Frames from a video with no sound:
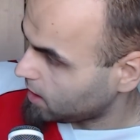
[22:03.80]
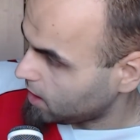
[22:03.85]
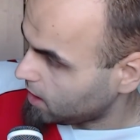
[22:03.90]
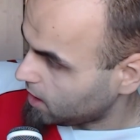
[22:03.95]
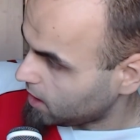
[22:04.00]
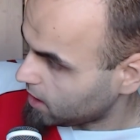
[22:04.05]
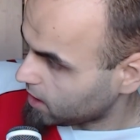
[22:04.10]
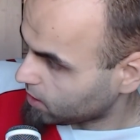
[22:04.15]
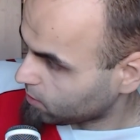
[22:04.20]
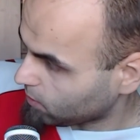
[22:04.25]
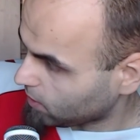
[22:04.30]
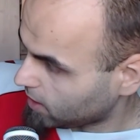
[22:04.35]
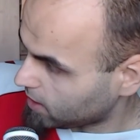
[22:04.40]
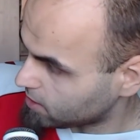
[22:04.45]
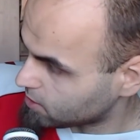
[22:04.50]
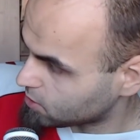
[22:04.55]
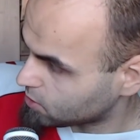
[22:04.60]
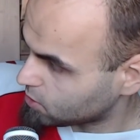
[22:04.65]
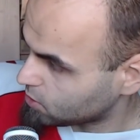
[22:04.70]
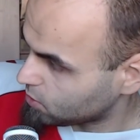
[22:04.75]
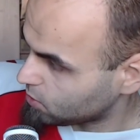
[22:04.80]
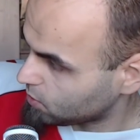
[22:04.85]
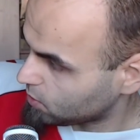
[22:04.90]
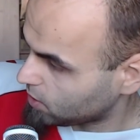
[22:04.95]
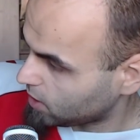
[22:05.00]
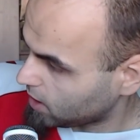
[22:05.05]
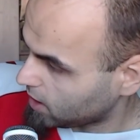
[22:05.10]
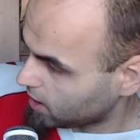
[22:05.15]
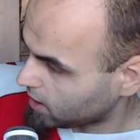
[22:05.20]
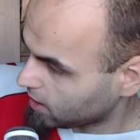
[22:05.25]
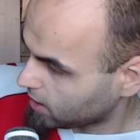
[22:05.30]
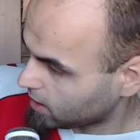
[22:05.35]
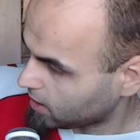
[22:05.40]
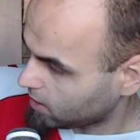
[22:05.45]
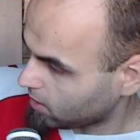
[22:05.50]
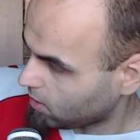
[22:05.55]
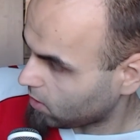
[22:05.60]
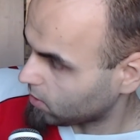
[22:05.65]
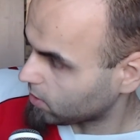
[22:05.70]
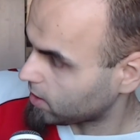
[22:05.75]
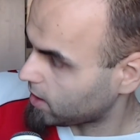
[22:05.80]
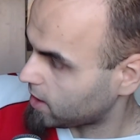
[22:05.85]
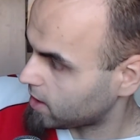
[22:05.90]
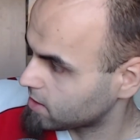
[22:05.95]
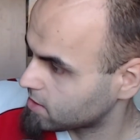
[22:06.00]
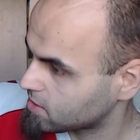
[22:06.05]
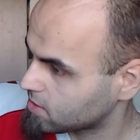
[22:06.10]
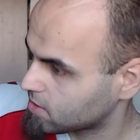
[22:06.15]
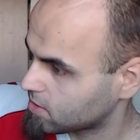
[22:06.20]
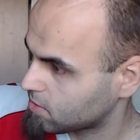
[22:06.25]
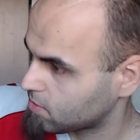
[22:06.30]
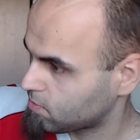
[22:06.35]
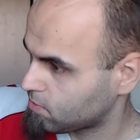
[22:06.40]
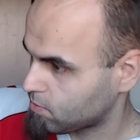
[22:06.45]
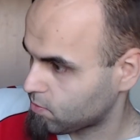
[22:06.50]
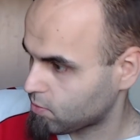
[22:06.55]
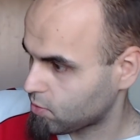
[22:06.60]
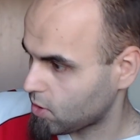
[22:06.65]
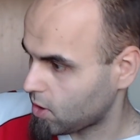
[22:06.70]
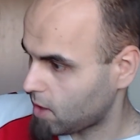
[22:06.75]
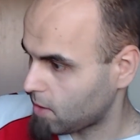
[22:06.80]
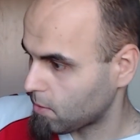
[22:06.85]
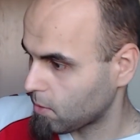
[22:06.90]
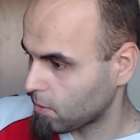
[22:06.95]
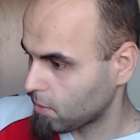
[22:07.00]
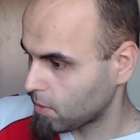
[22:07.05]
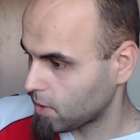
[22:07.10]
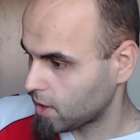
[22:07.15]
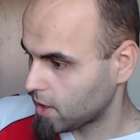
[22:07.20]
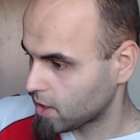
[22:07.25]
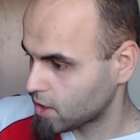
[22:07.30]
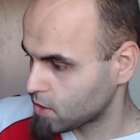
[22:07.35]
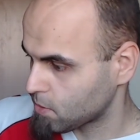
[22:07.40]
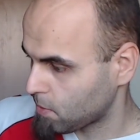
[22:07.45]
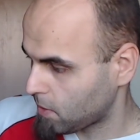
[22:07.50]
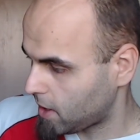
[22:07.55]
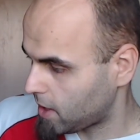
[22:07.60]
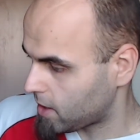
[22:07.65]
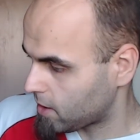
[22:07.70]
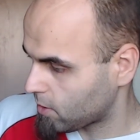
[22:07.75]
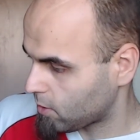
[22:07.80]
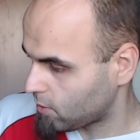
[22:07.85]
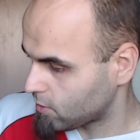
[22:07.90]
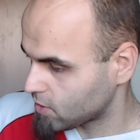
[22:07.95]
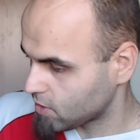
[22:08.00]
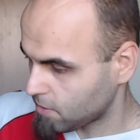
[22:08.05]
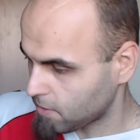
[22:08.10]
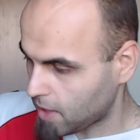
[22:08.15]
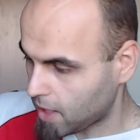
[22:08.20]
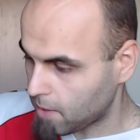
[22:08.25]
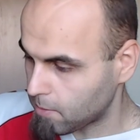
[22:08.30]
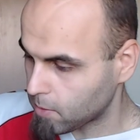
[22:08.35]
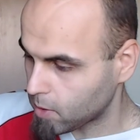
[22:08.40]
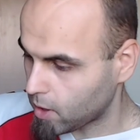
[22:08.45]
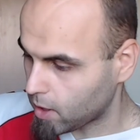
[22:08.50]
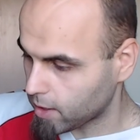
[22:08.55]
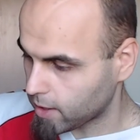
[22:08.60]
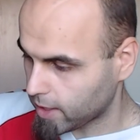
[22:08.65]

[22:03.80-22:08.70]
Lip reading: equalized tuning and all that. It's probably explanatory. So I'm not